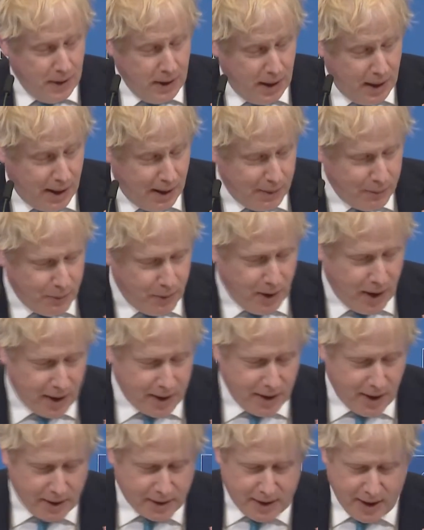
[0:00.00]
Uh,
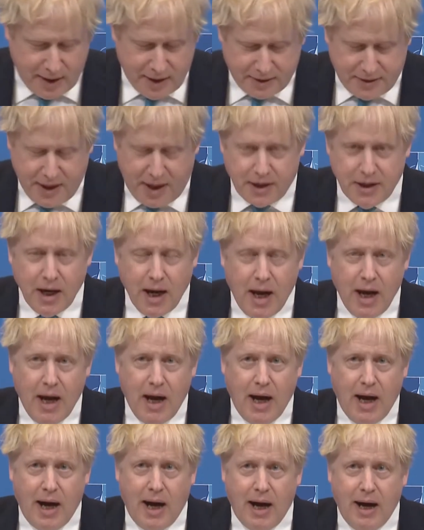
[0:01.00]
right. Okay. The ta-
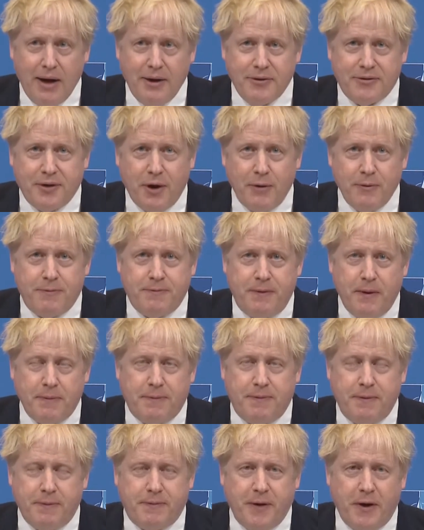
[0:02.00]
uh, so,
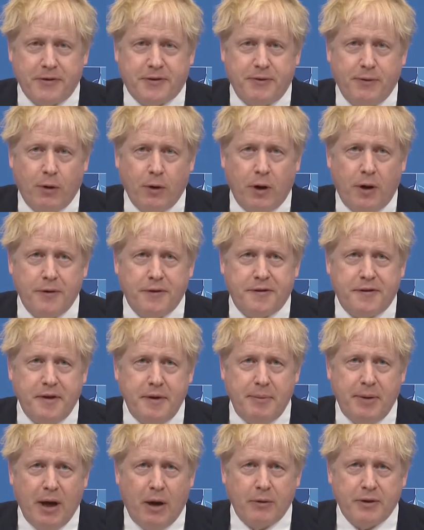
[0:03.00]
first of all, on
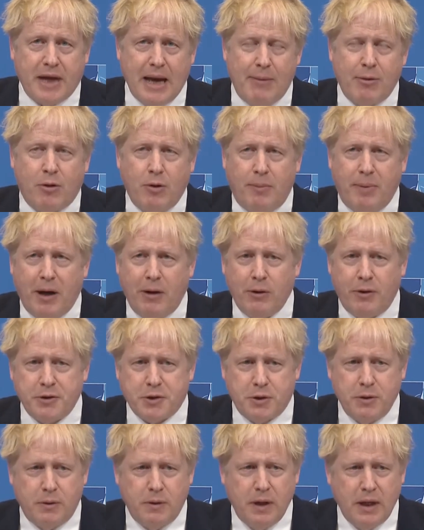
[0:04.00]
CB, on chemical,
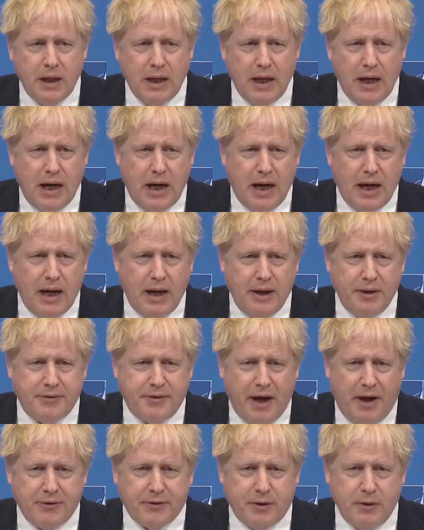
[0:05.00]
biological, uh,
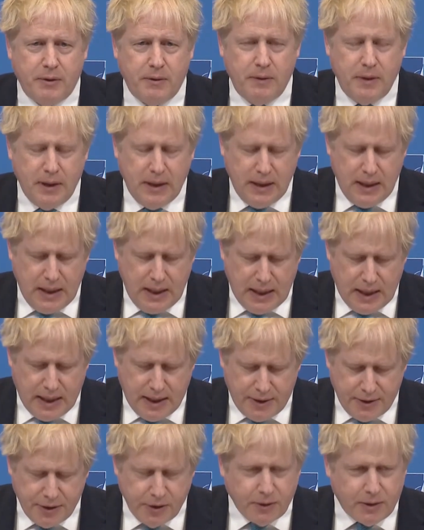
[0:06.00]
tactical
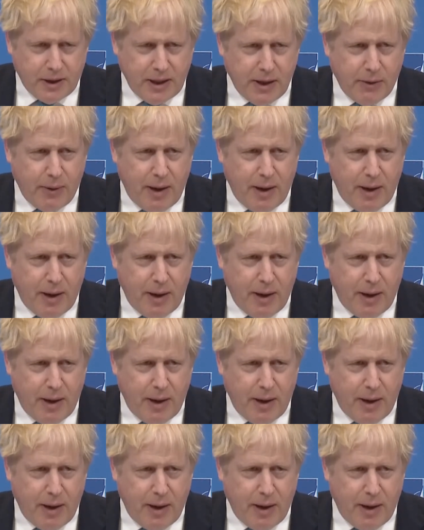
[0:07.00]
uh, nuclear